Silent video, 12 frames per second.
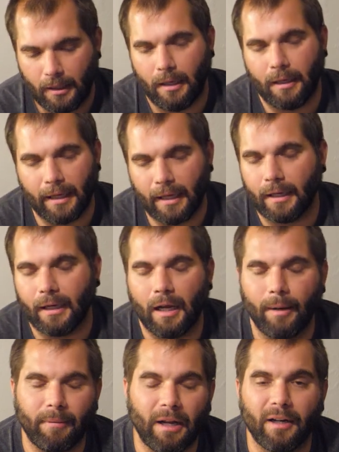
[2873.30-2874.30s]
again,
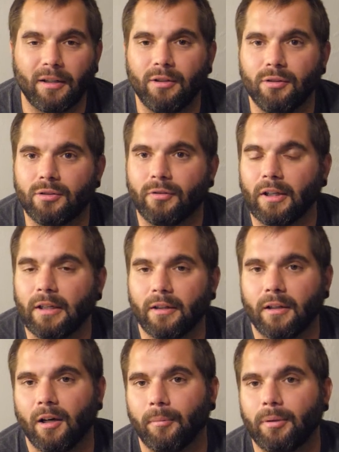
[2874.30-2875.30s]
I'm not a huge fan of
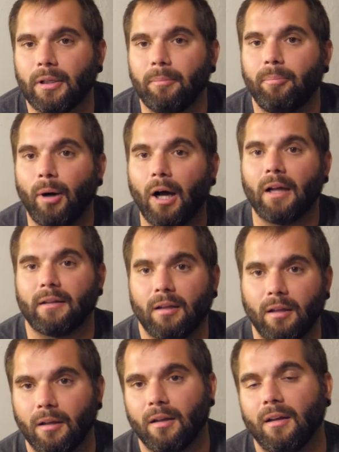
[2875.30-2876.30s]
the company, but
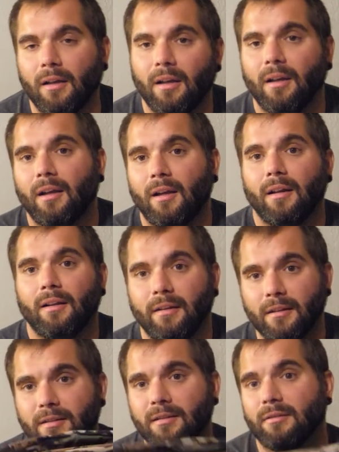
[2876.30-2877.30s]

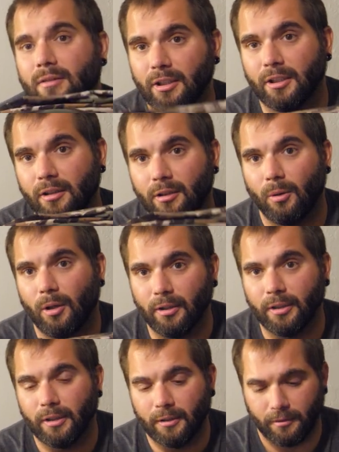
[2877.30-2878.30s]
this is a really good
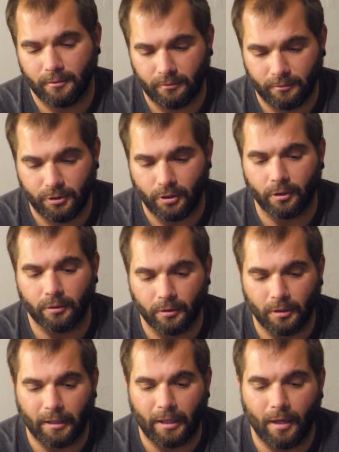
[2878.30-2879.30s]
quality shirt.
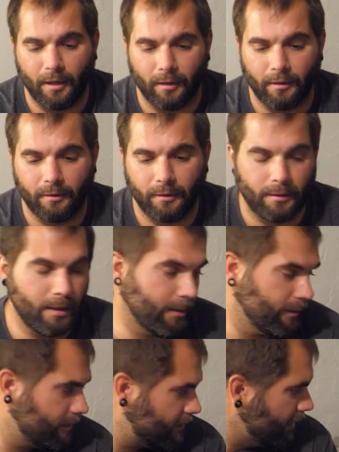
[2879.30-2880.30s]
Like I,
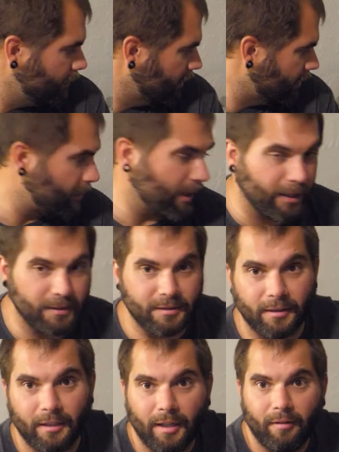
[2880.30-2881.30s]
and same with the pants
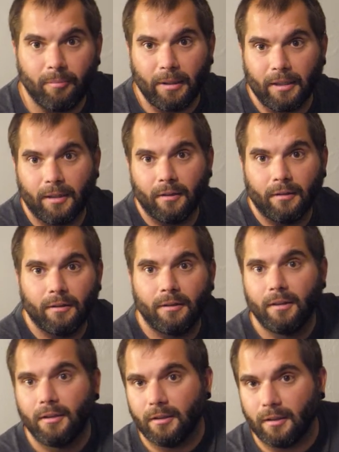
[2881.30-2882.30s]
that I have back here.
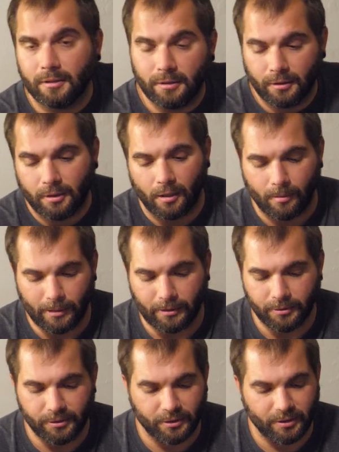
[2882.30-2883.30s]
I'll talk about
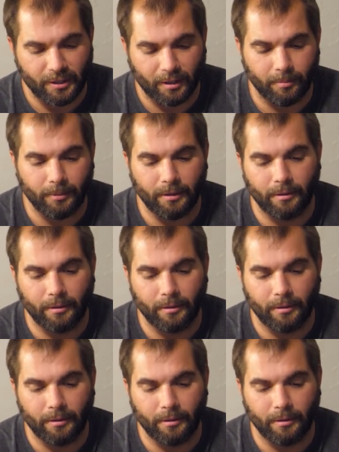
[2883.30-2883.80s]
those in a sec, but